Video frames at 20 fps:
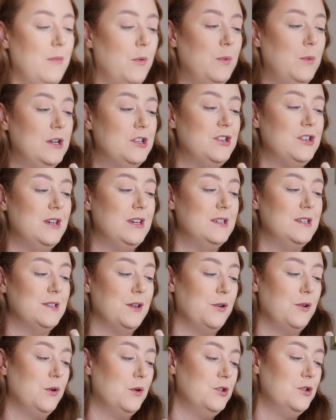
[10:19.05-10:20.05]
which
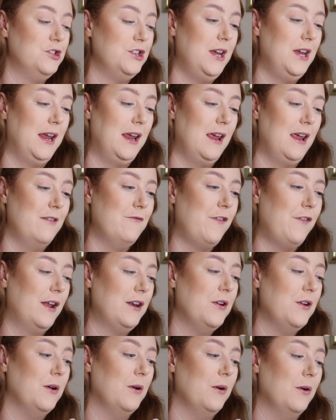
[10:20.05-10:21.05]
is OG. In
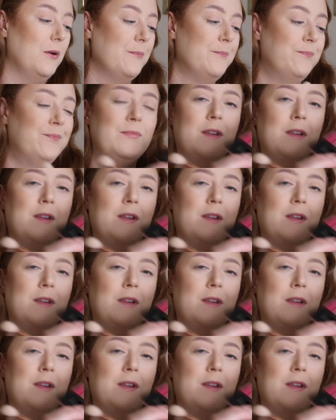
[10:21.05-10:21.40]
fact, no,